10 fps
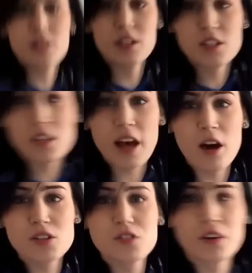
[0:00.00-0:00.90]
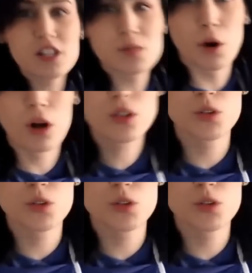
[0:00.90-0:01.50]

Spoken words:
This house is very small,